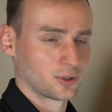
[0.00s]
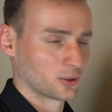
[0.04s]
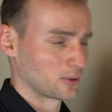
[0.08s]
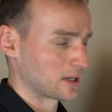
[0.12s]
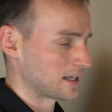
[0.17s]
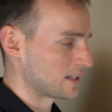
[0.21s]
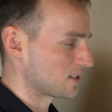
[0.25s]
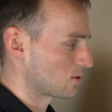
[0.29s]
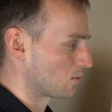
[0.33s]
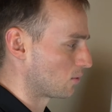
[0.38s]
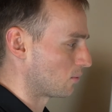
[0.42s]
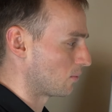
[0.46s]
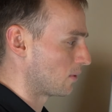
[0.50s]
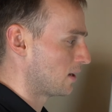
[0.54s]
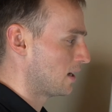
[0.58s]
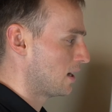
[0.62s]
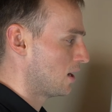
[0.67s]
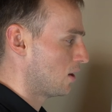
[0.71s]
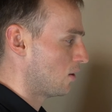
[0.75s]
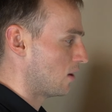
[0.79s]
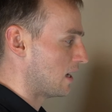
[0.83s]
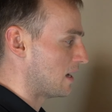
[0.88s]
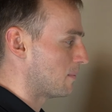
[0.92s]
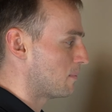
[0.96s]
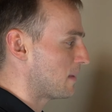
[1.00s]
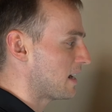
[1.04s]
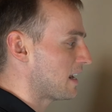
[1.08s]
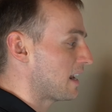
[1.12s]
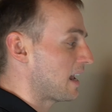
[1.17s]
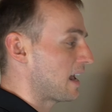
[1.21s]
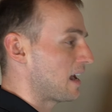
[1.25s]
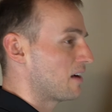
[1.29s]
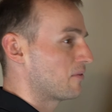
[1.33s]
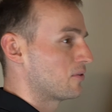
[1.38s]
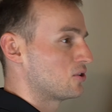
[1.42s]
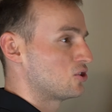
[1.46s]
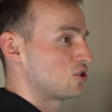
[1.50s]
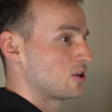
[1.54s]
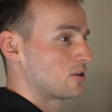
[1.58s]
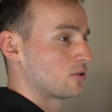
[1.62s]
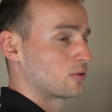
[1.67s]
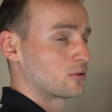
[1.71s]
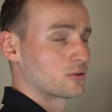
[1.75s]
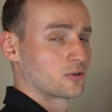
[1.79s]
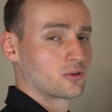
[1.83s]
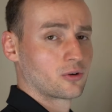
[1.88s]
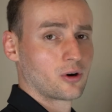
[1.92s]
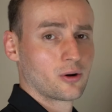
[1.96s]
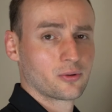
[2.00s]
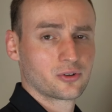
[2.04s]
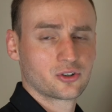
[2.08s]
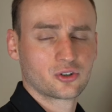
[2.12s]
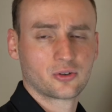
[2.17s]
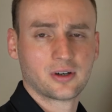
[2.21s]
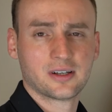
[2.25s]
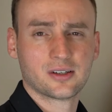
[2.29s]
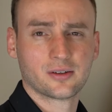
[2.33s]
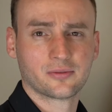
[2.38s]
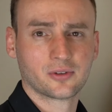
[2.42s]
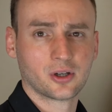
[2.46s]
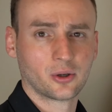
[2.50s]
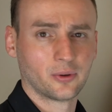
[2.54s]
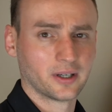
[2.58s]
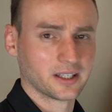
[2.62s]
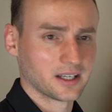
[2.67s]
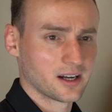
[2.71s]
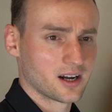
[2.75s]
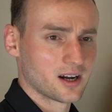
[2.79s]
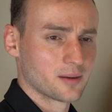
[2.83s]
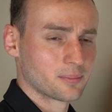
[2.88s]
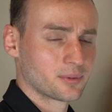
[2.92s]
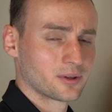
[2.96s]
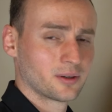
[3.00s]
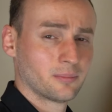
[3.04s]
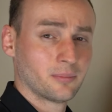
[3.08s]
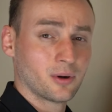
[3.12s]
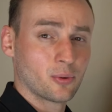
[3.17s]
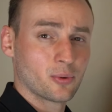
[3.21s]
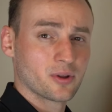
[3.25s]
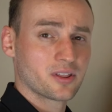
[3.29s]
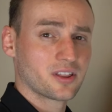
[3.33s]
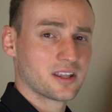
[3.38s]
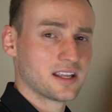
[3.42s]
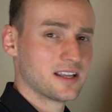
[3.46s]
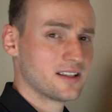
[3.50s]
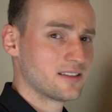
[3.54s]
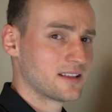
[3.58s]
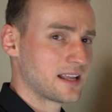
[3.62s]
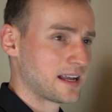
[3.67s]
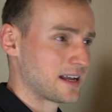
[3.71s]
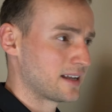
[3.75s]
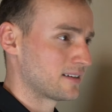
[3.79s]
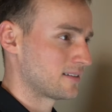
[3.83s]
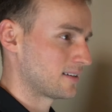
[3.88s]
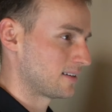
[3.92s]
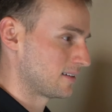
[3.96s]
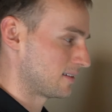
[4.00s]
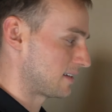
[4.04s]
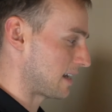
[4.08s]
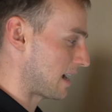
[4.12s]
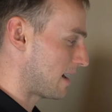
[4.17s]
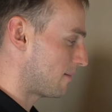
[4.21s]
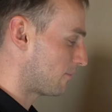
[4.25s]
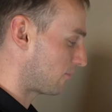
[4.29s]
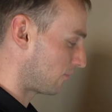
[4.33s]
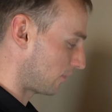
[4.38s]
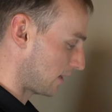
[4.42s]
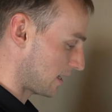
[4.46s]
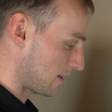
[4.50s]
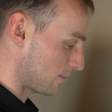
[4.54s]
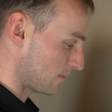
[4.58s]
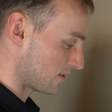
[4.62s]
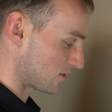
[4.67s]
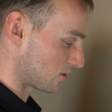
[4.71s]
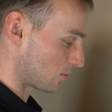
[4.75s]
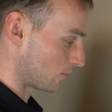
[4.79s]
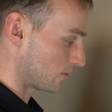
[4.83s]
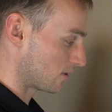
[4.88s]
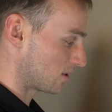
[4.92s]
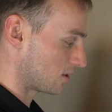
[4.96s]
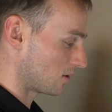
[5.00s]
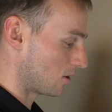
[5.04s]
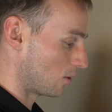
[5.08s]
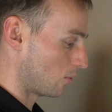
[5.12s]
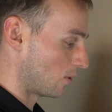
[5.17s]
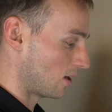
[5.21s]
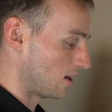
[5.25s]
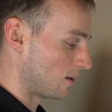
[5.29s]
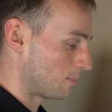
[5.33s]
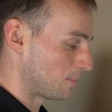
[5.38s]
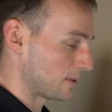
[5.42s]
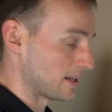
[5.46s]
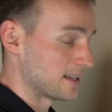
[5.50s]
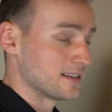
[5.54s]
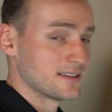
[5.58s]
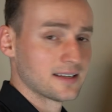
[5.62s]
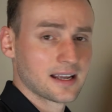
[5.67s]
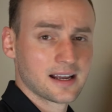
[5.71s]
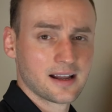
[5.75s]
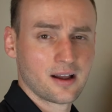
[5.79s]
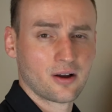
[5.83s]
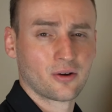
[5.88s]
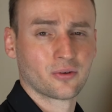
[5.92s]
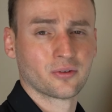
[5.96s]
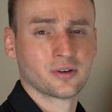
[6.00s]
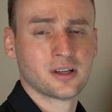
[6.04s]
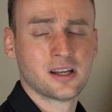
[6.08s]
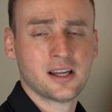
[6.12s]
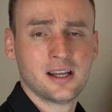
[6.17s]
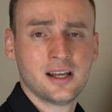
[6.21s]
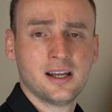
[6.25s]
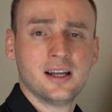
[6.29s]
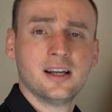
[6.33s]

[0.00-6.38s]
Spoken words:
Okay, so it may have a general growth trend of going up, but within that time frame, it's going to go up and down.